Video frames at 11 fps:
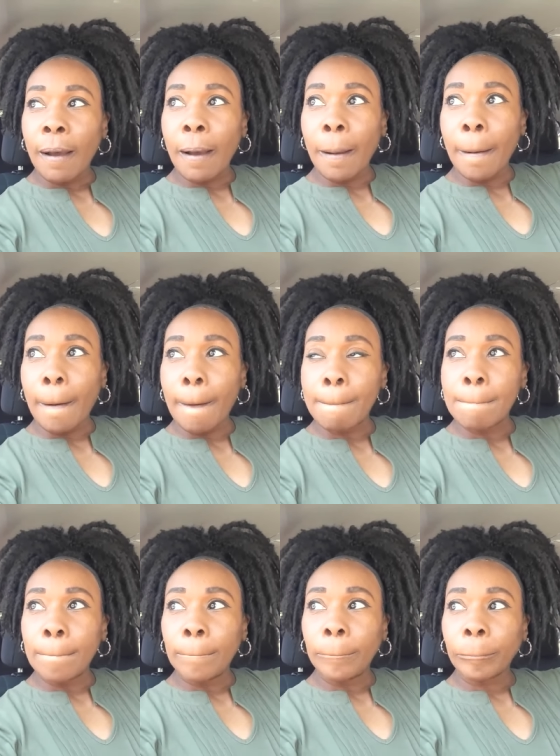
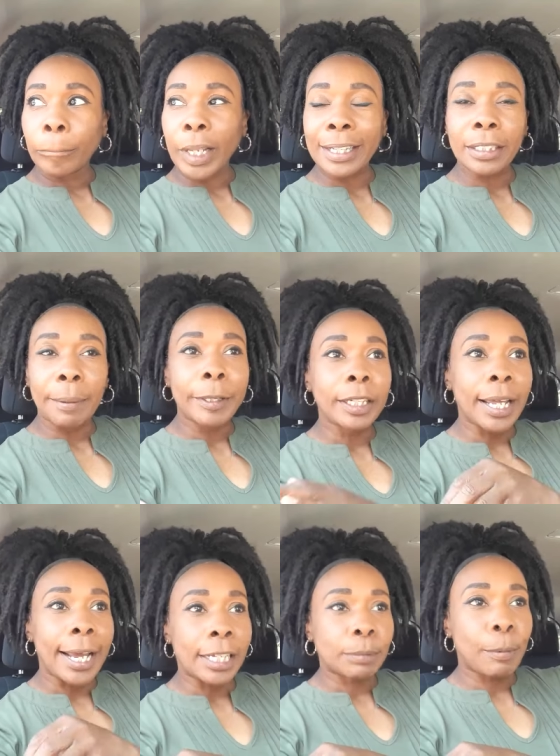Um, except the
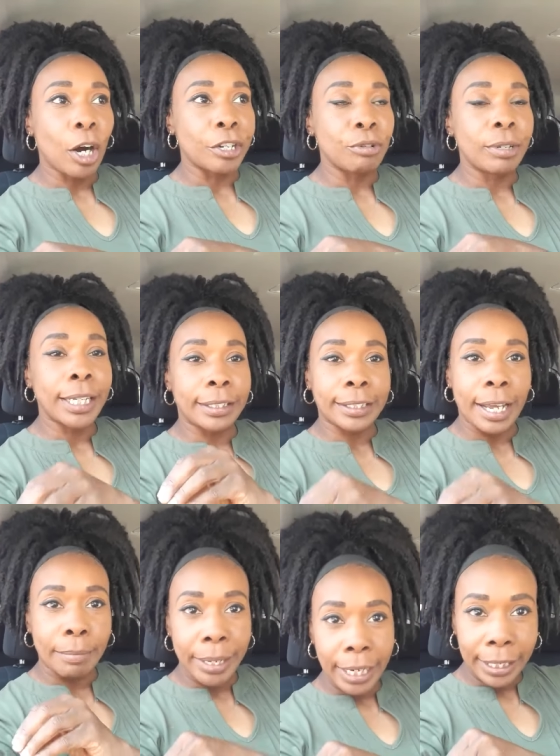last part, you get
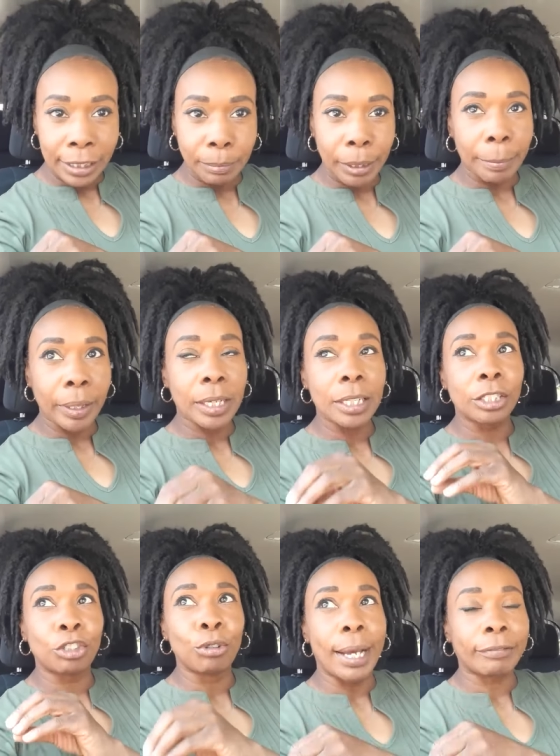10 minutes, but
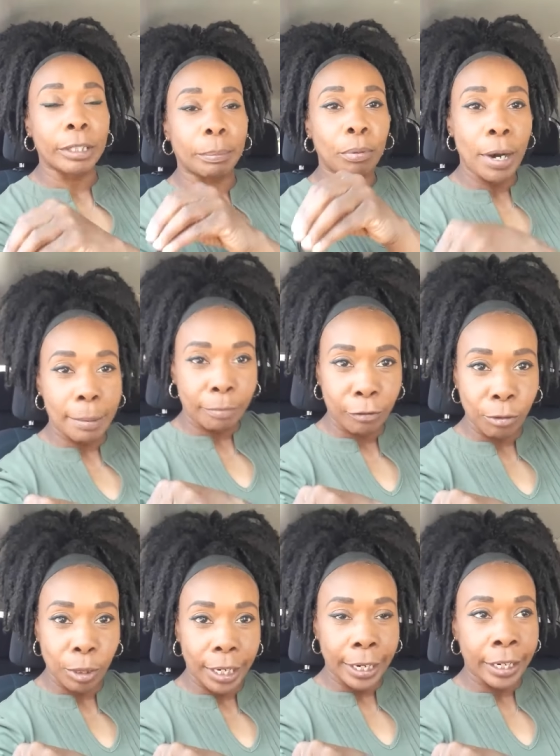because you have to prep
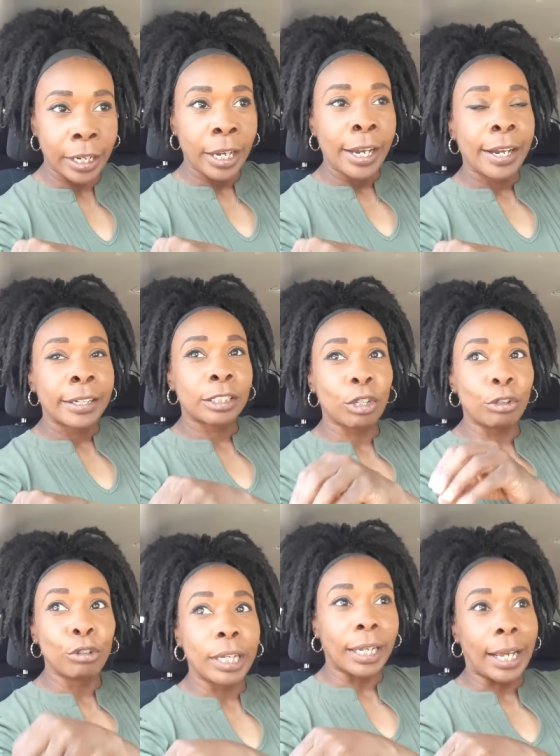for it. So
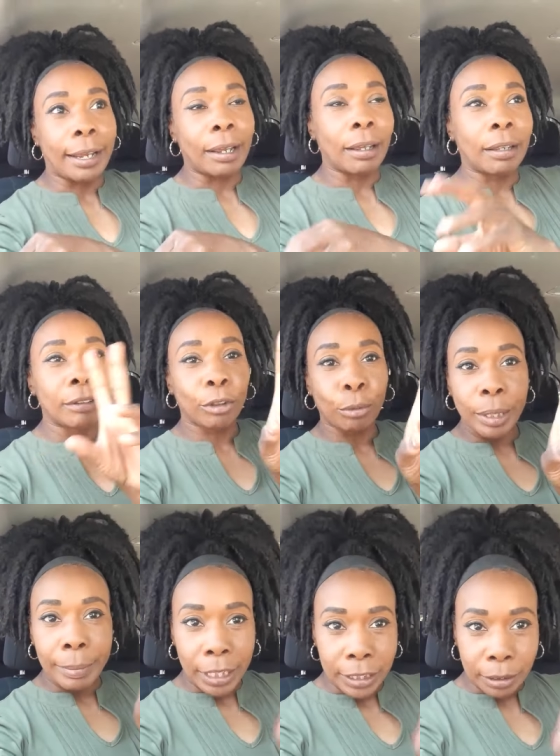you get like three
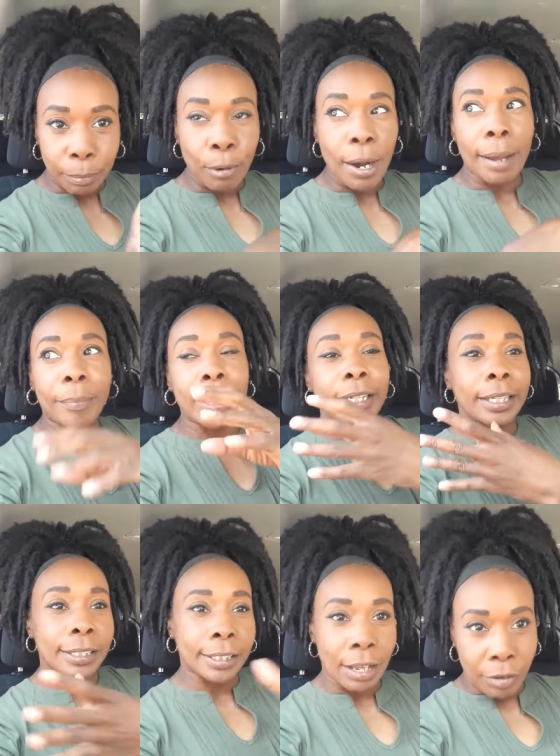minutes of prep and
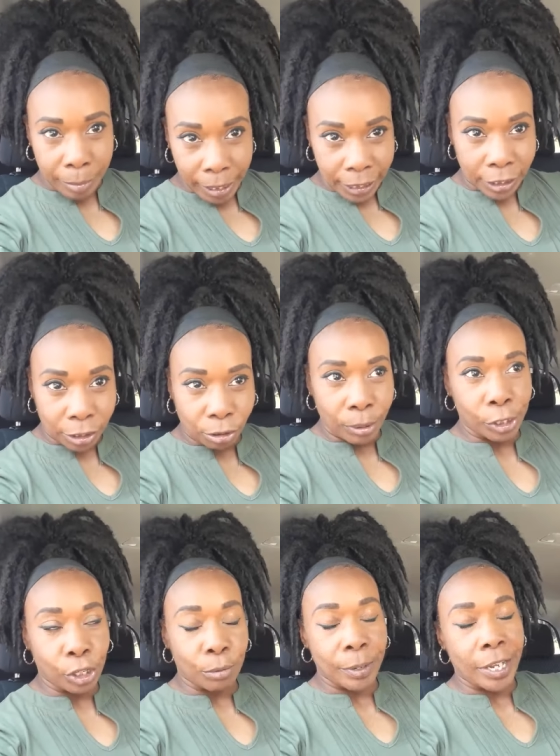then seven minutes to
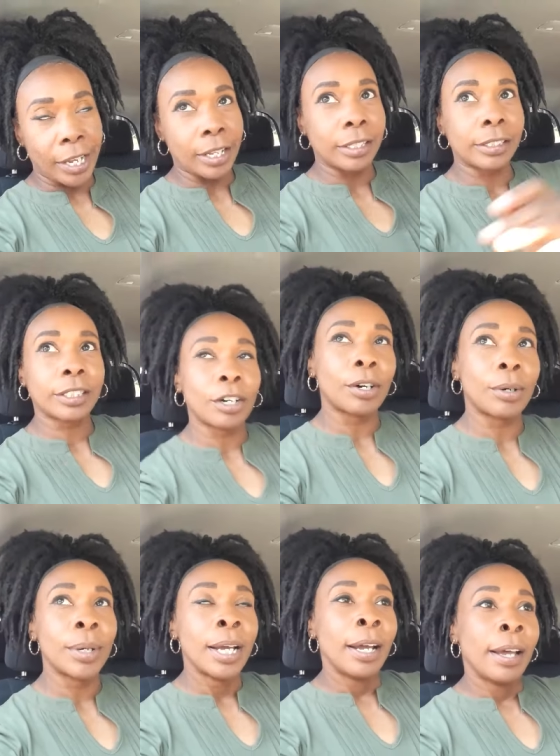interpret it. And
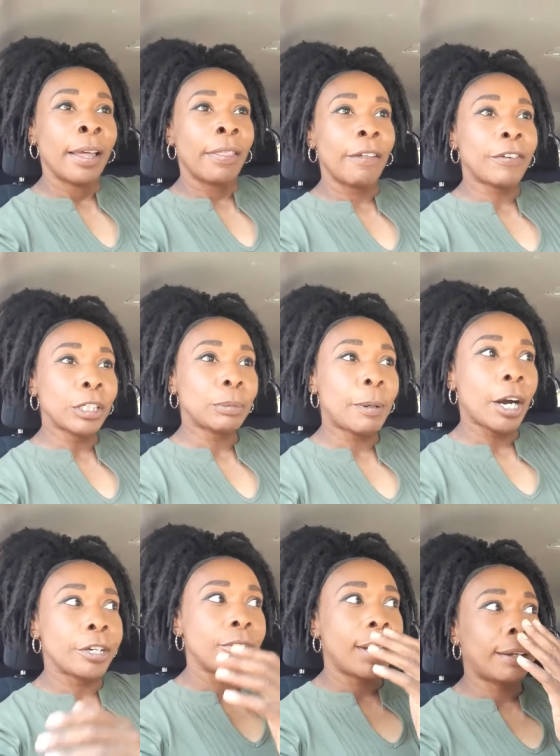so the first
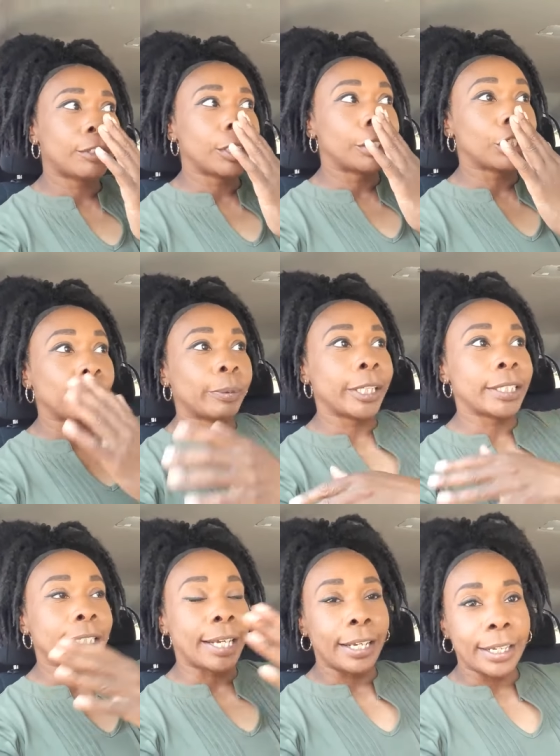part you have to interpret
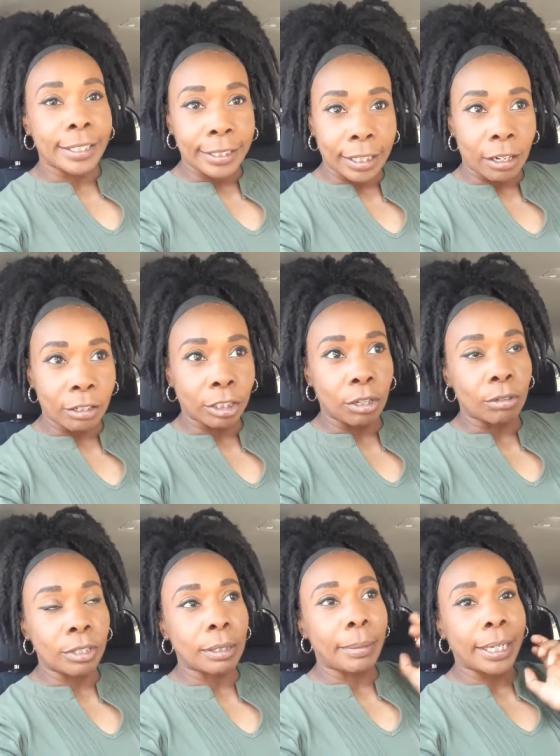into ASL. So
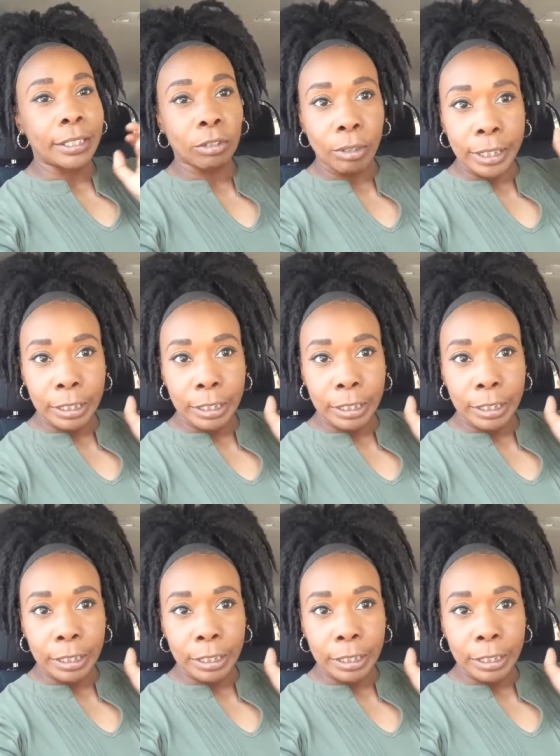somebody's going